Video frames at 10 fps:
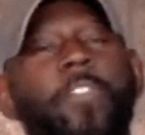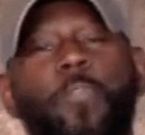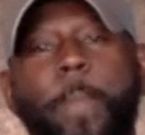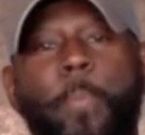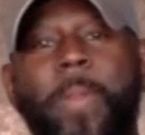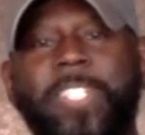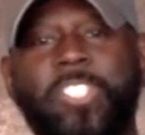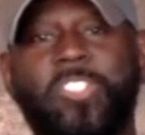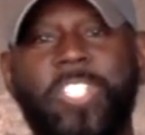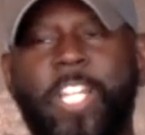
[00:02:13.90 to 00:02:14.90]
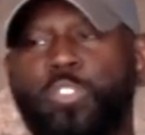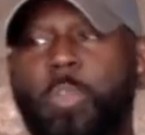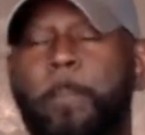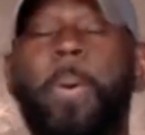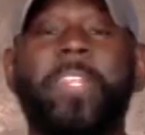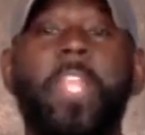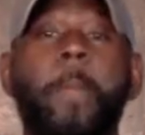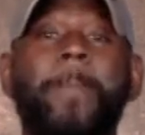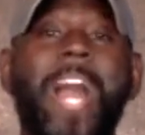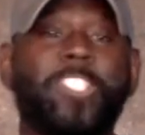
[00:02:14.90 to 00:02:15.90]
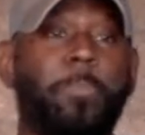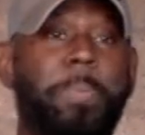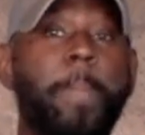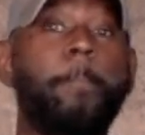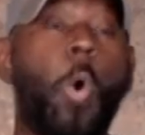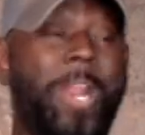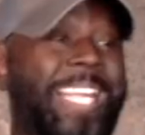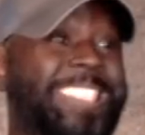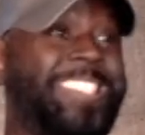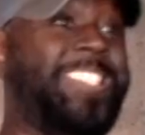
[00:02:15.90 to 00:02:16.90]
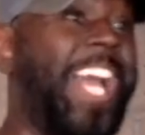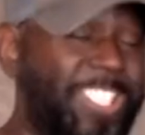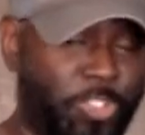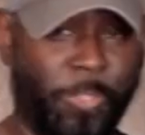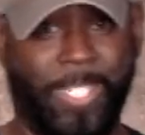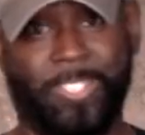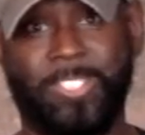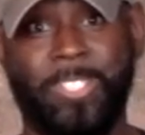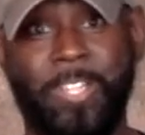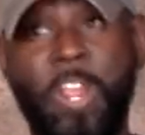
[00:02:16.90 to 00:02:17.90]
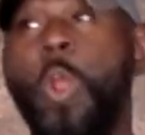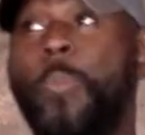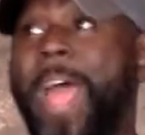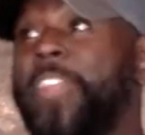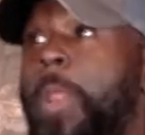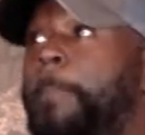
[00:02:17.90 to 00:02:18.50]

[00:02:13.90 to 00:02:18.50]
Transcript: if reparation seekers would have put their minds to be more industrious rather than